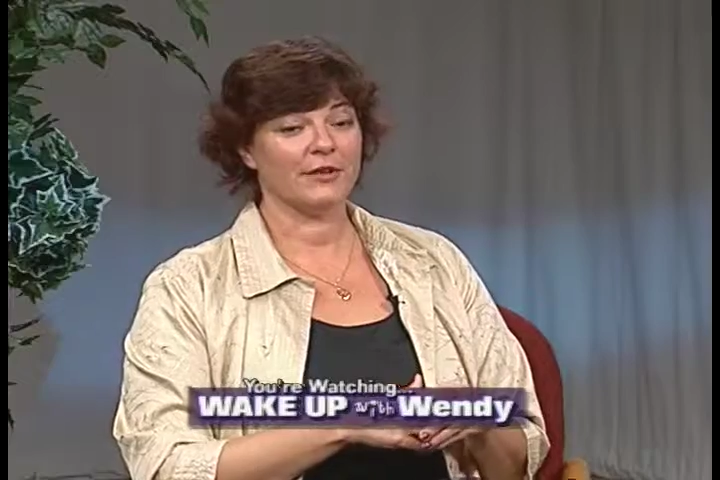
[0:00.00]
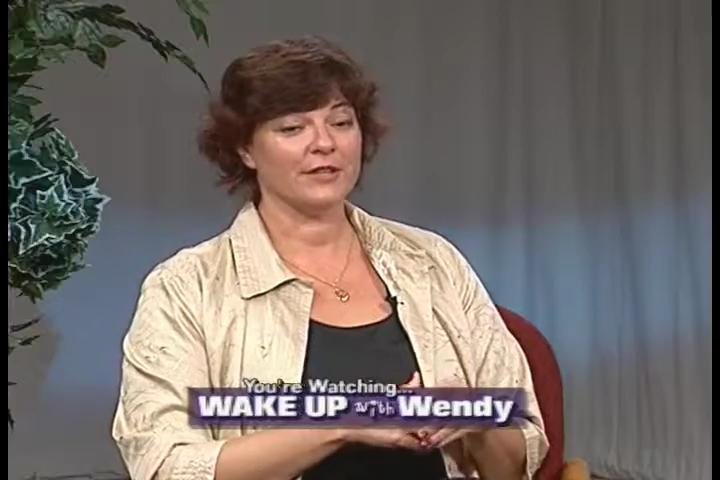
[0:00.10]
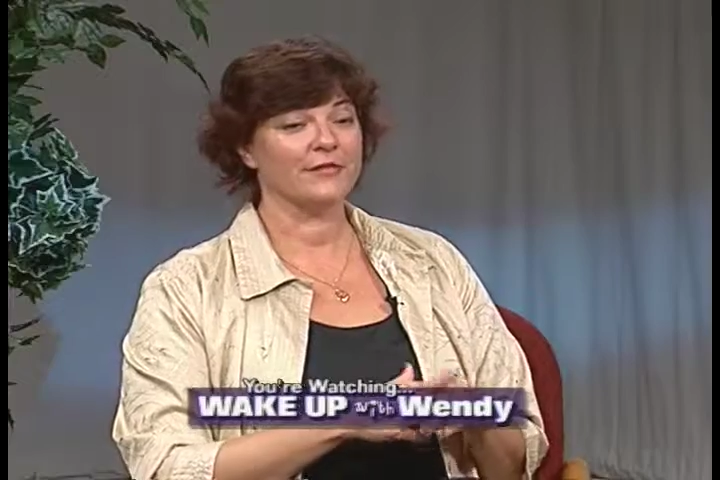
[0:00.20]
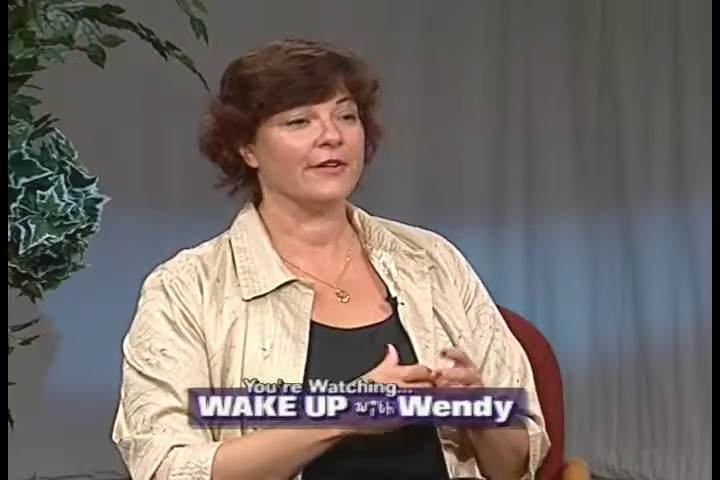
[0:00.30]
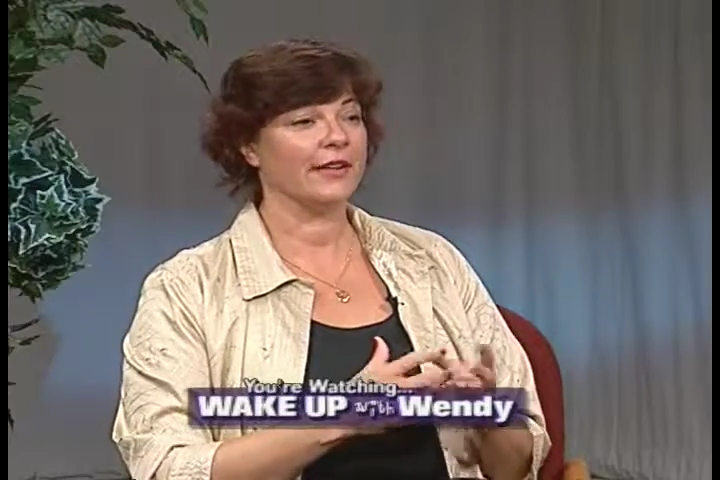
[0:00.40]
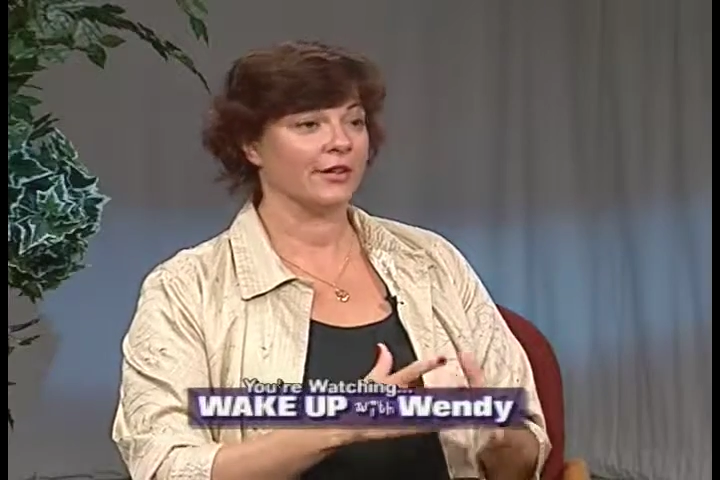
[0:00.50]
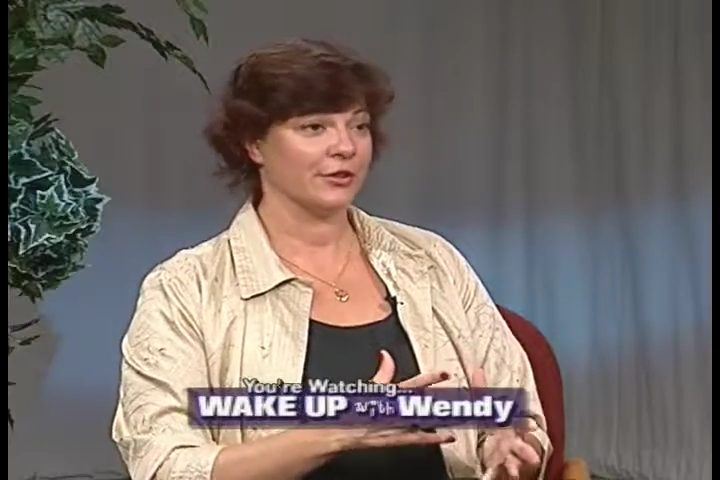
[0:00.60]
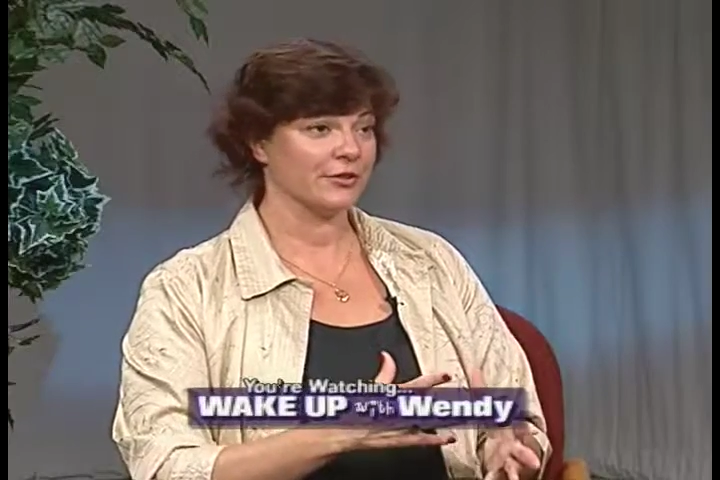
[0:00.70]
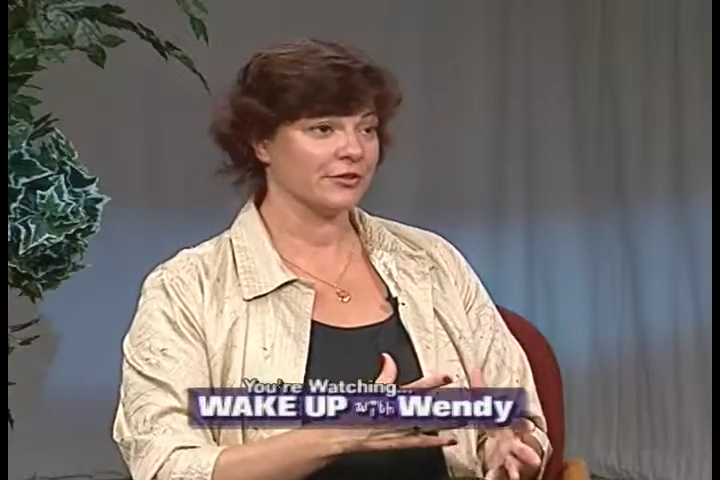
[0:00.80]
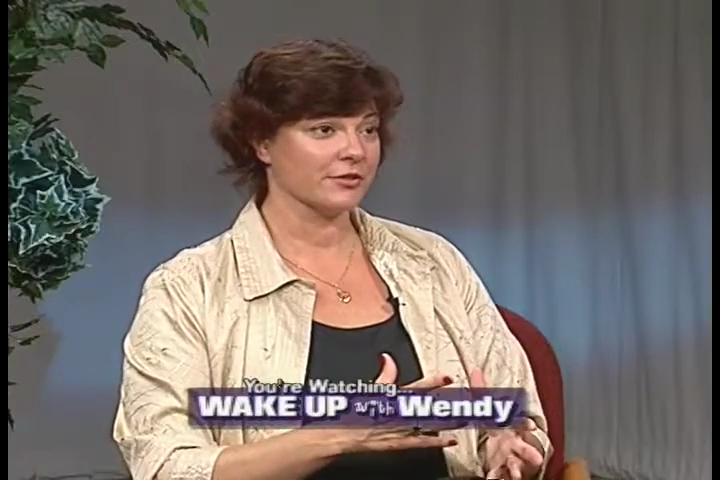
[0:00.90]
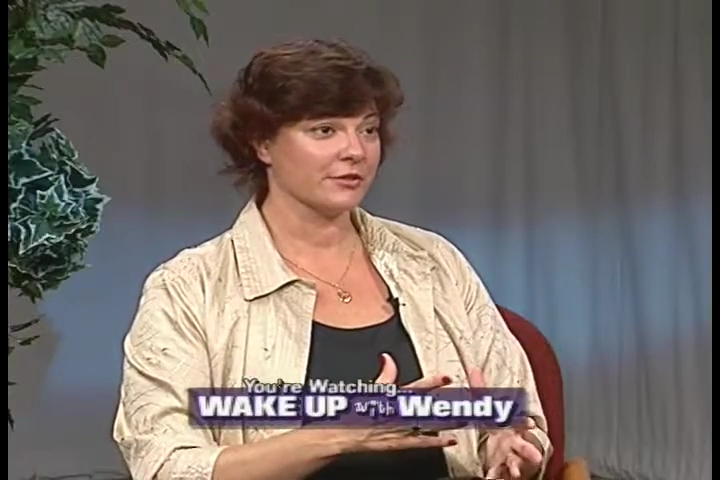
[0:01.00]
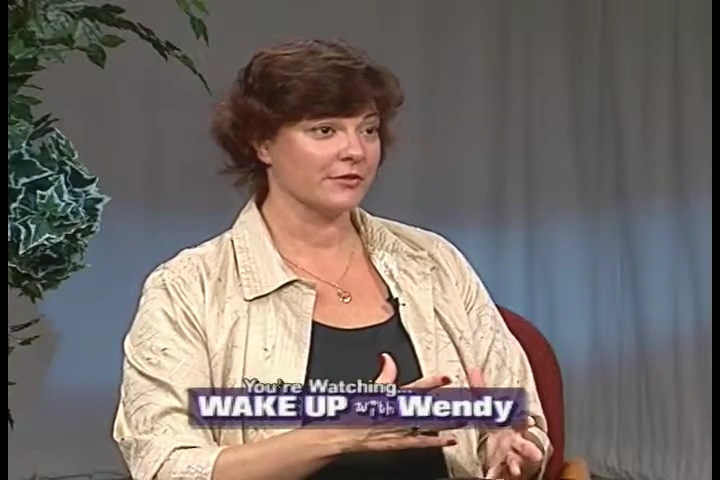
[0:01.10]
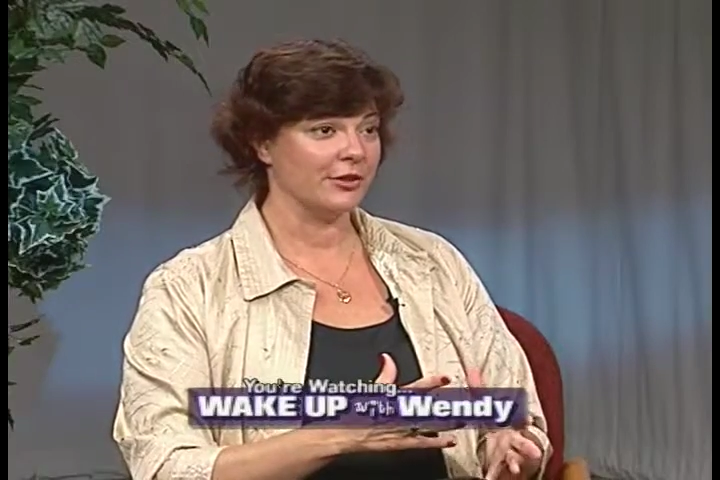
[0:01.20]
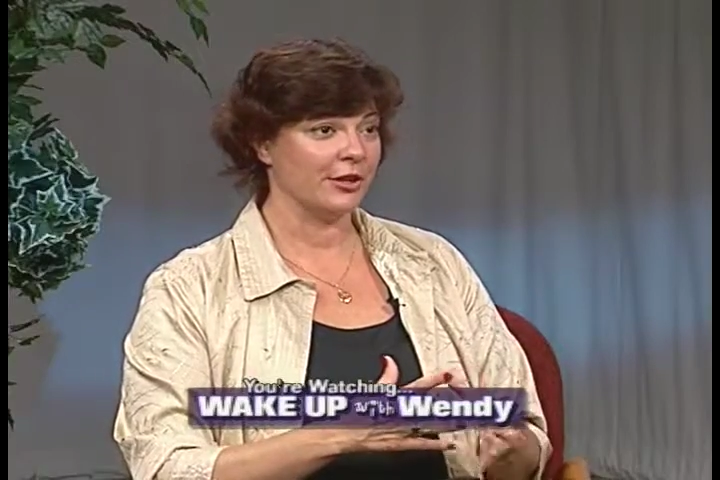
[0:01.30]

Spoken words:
it's feathers. You